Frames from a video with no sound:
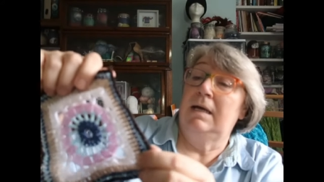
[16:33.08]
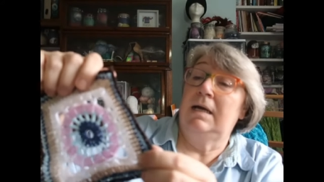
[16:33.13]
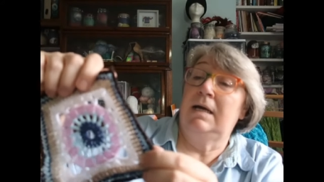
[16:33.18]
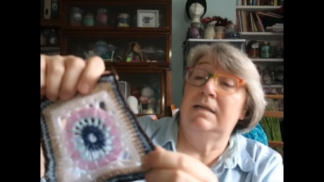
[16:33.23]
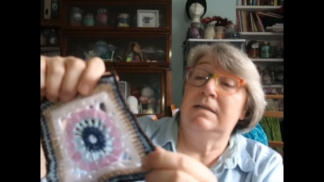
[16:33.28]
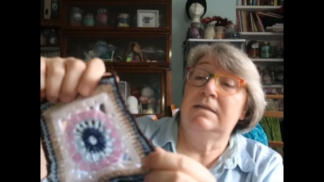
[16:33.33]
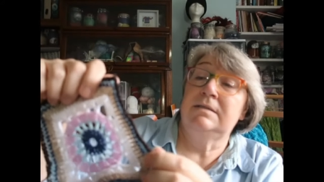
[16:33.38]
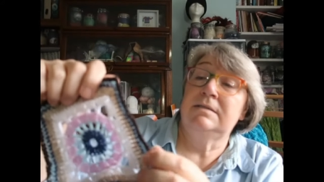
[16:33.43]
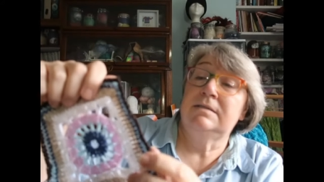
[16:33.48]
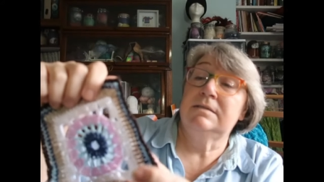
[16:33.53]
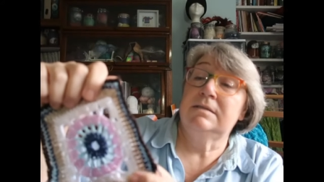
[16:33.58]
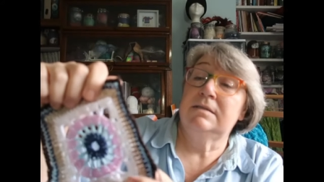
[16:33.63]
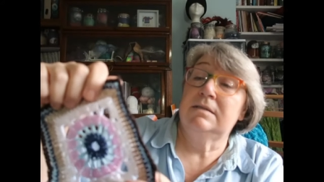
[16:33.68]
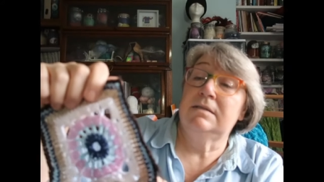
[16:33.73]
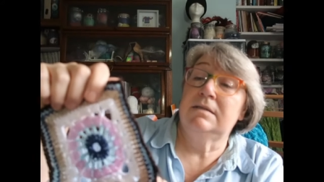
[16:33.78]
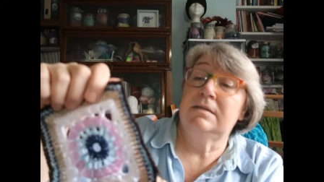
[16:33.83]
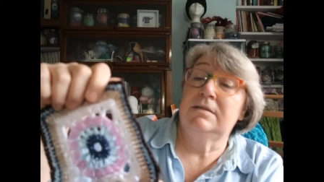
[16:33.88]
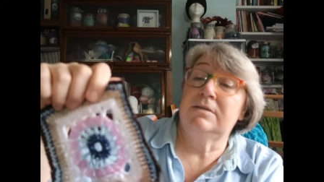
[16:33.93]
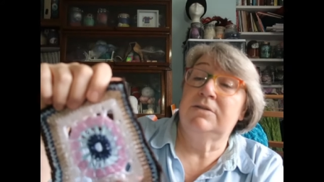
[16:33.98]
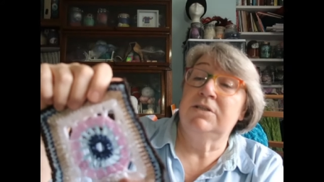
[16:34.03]
And
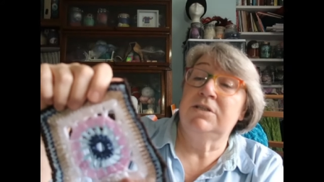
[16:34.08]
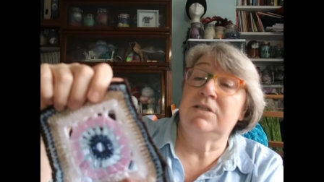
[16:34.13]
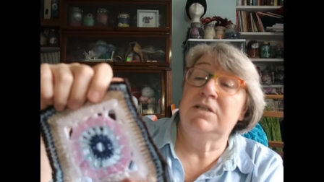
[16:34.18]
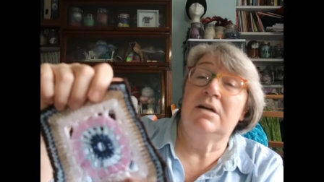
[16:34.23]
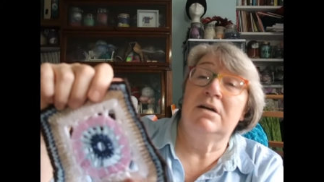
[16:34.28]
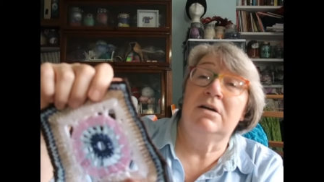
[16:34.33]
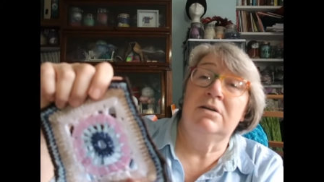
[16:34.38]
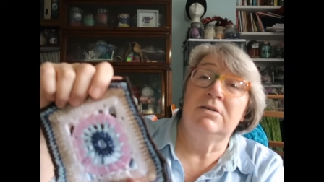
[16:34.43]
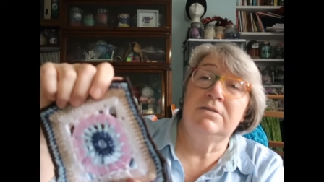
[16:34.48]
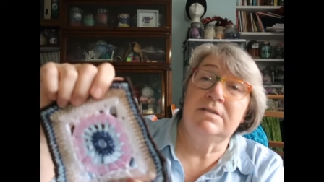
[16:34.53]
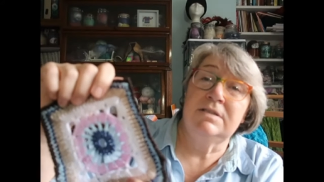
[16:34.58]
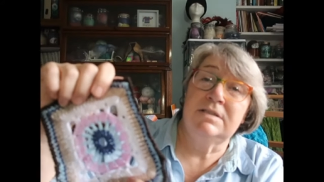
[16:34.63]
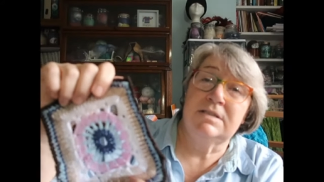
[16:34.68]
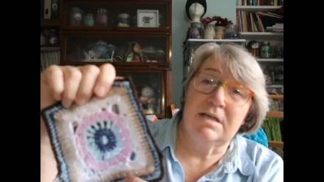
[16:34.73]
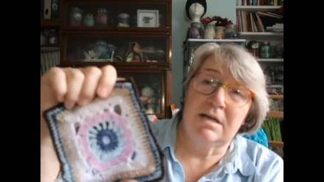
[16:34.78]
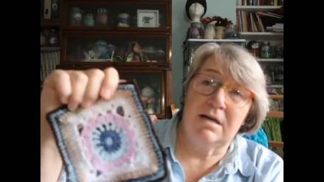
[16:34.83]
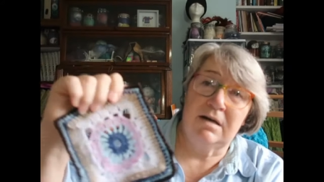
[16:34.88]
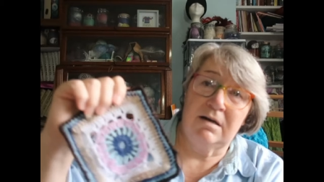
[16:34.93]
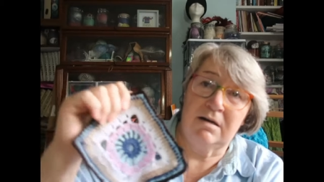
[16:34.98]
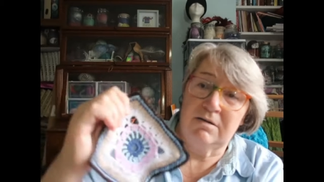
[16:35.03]
the
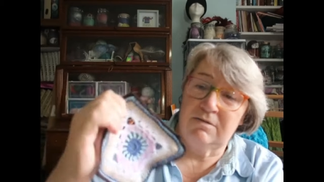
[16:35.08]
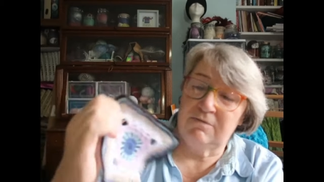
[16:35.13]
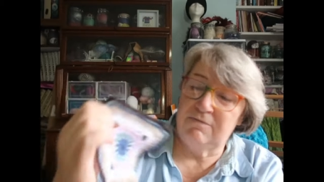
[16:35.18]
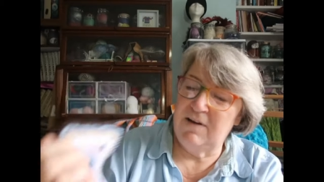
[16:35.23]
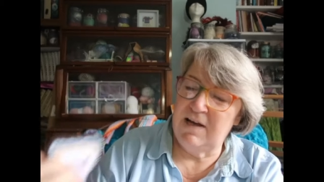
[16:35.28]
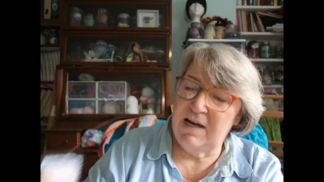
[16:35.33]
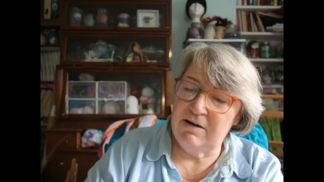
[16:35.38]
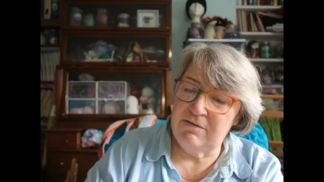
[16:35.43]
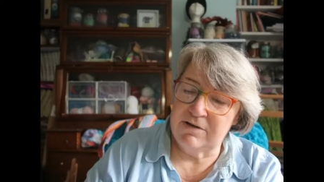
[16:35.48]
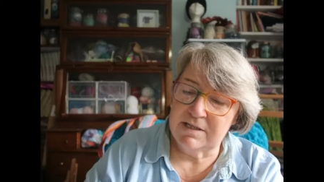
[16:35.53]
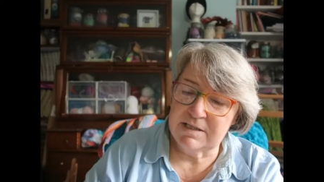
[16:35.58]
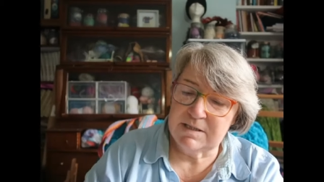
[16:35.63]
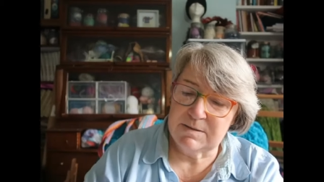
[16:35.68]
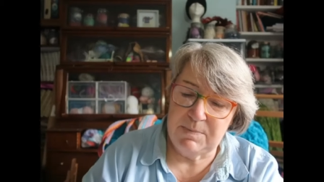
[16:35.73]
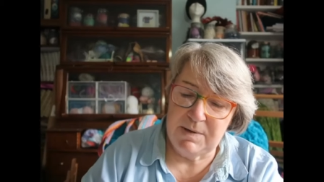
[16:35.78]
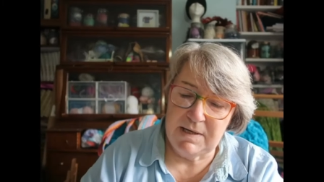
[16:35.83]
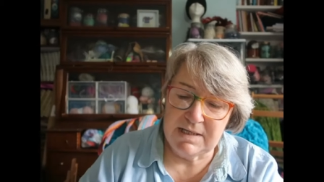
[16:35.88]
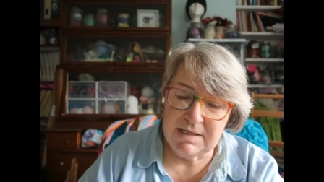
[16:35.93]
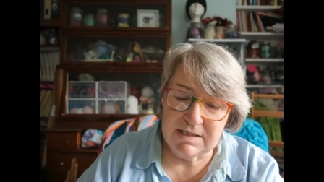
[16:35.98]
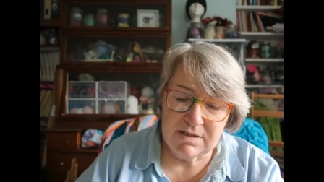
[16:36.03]
yarns are various
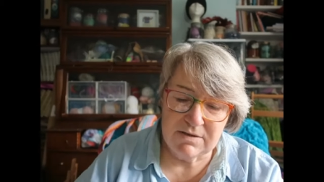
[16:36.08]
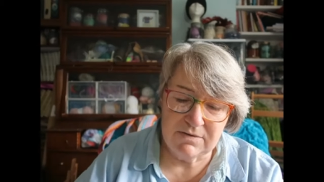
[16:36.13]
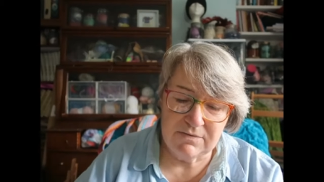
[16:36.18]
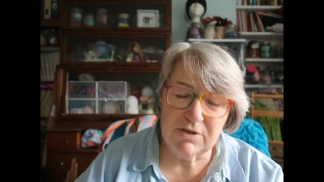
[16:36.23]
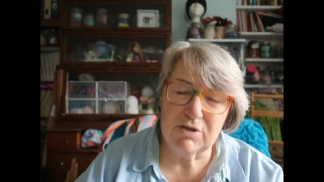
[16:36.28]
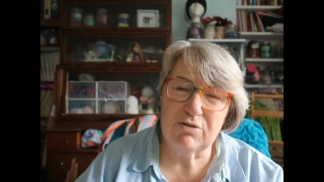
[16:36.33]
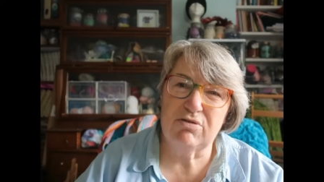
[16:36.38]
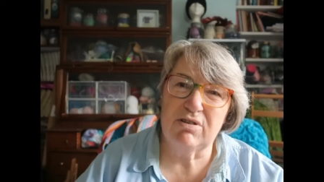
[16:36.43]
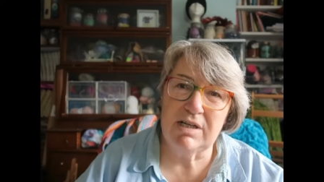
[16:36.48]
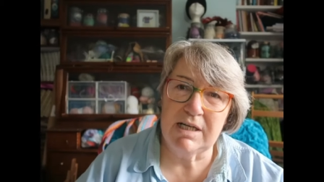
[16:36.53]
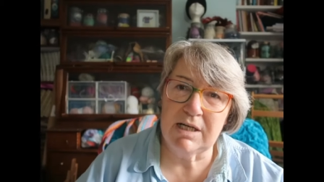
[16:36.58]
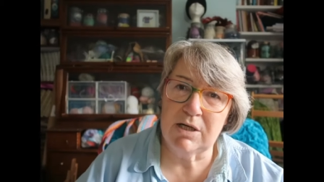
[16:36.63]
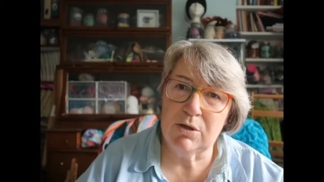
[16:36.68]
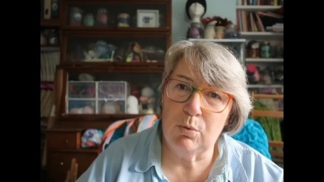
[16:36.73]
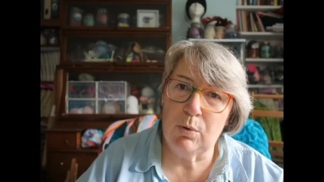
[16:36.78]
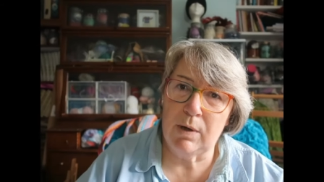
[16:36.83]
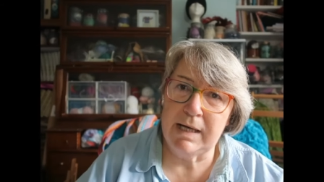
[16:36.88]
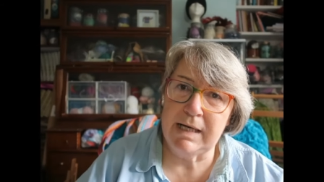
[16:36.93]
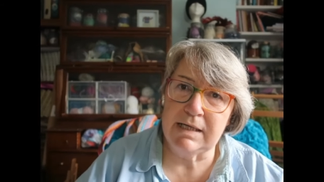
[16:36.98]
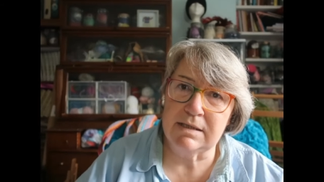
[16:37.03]
bits of
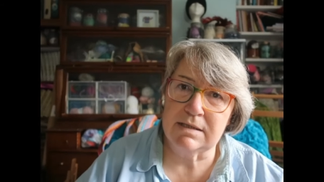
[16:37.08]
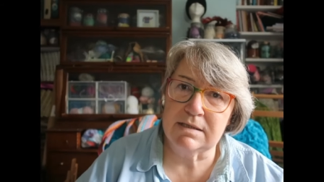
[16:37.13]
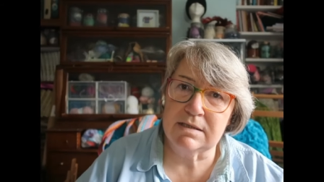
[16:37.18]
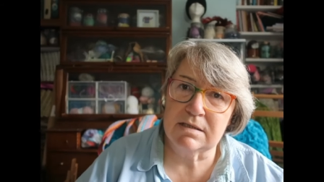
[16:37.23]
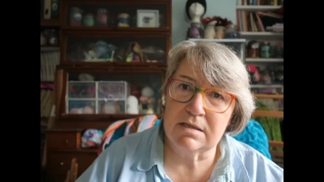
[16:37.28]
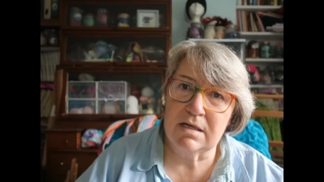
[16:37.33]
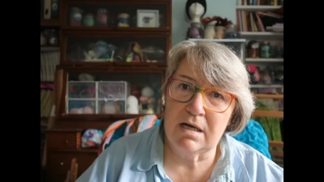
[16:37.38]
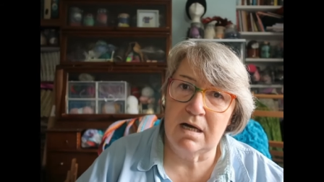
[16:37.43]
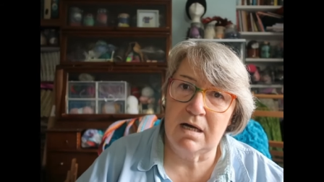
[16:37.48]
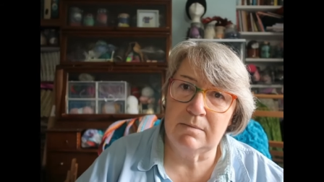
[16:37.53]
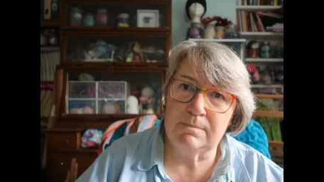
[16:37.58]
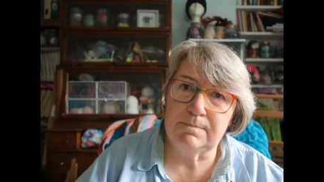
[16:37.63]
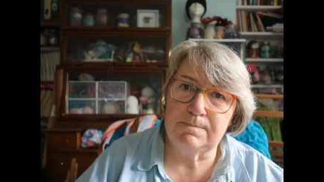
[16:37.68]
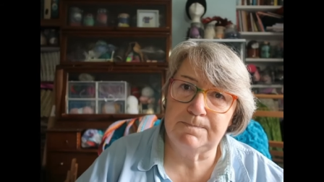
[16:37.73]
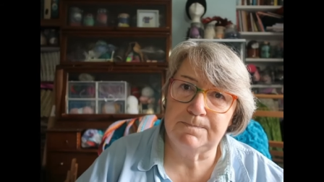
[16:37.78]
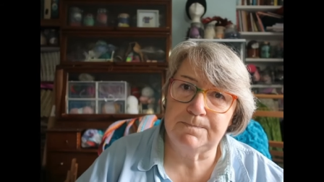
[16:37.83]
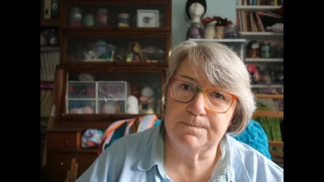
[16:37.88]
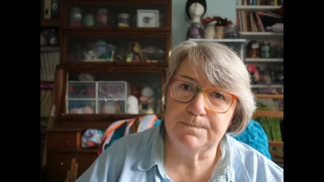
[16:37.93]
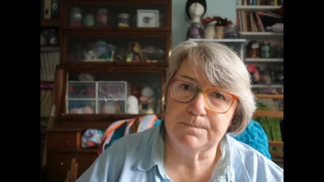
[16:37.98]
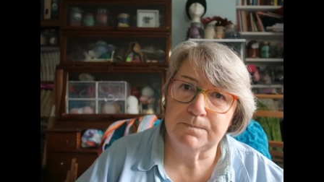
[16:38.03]
acrylic weight,
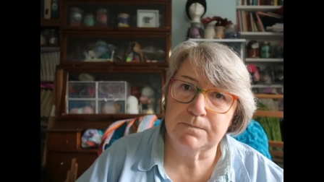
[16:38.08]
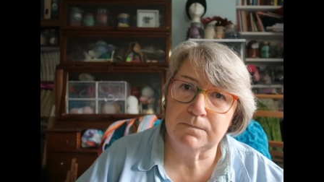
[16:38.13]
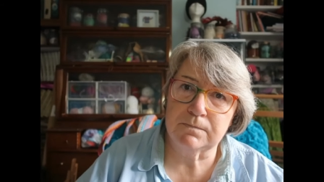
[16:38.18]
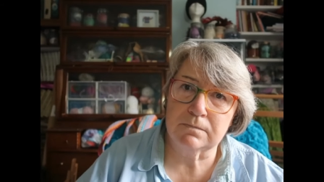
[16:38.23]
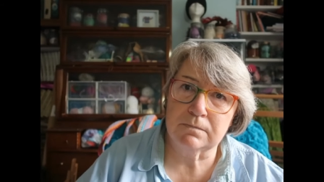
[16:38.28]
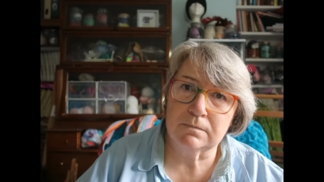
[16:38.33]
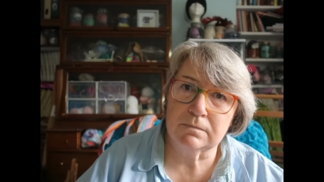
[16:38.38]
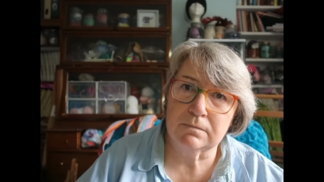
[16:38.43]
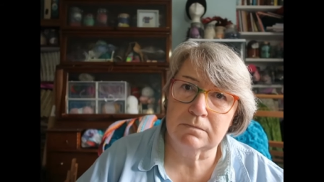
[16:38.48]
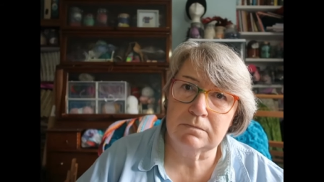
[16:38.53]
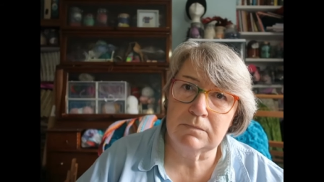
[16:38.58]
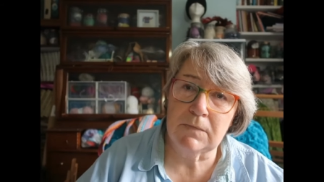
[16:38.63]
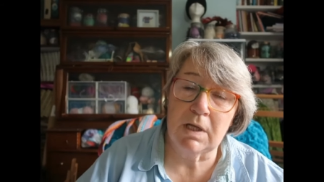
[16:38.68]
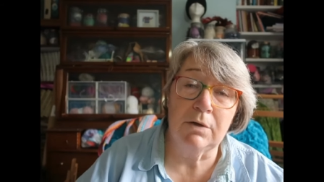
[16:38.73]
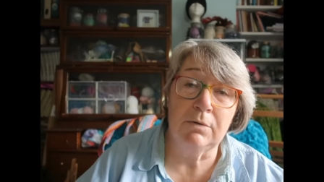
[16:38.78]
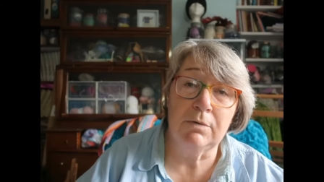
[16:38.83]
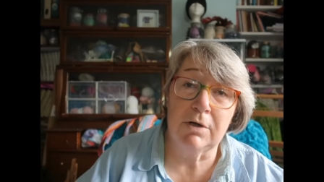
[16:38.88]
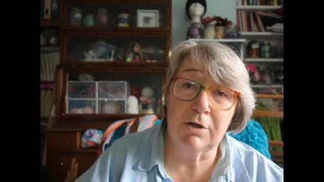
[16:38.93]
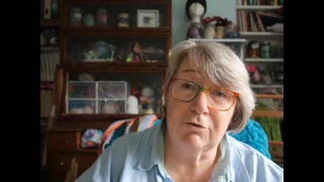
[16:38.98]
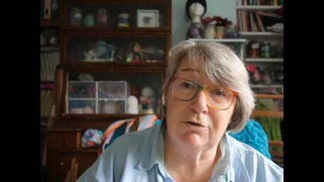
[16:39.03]

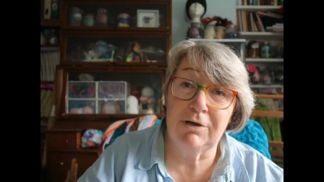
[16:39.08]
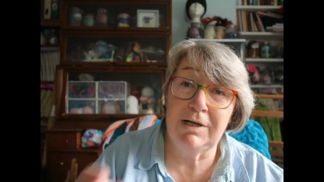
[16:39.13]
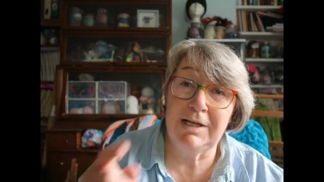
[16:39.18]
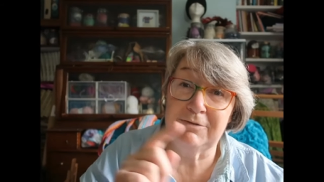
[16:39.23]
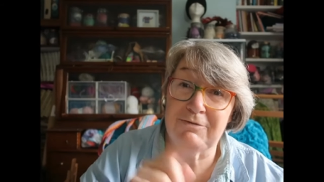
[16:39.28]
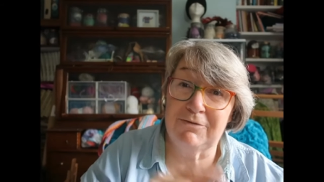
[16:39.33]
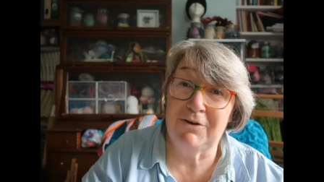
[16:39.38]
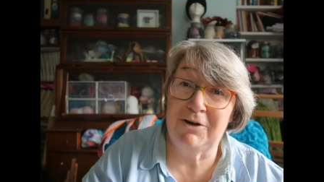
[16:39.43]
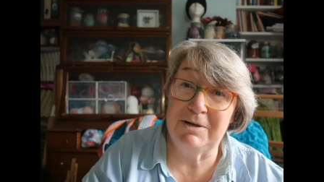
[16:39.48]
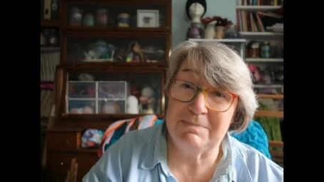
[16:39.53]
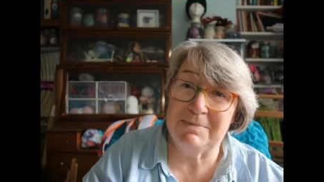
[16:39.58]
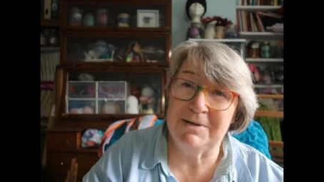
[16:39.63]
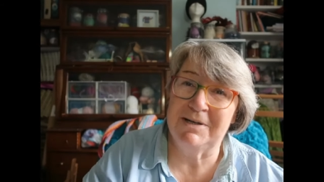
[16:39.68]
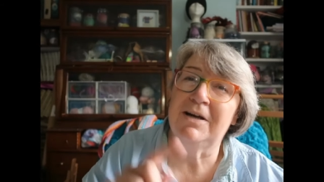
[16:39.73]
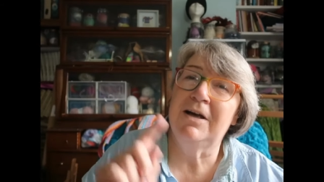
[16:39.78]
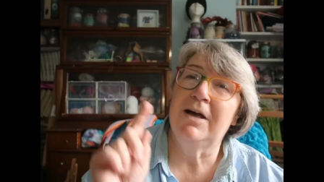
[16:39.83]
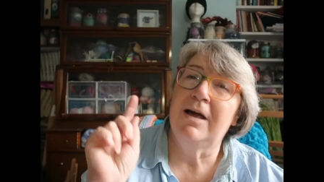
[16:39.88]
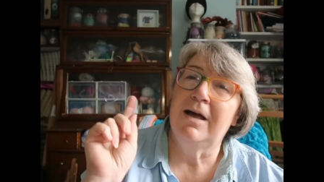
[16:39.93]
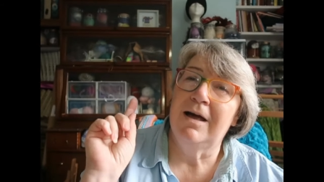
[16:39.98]
acrylic fibre,